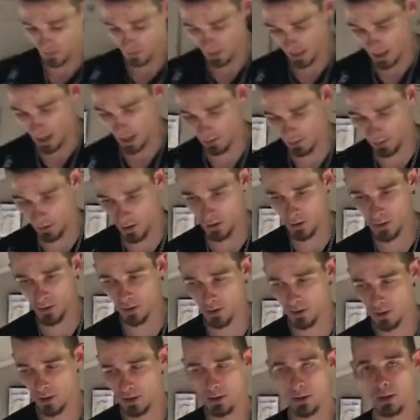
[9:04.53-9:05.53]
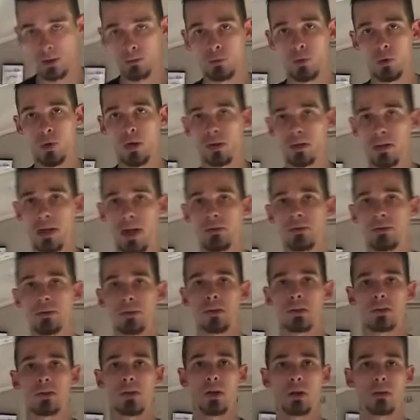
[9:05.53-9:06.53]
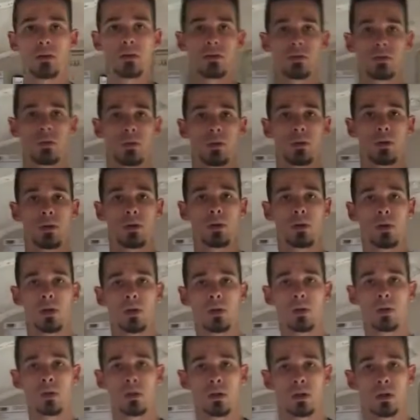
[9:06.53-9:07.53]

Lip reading: kind of another good point to having this sort of thing done.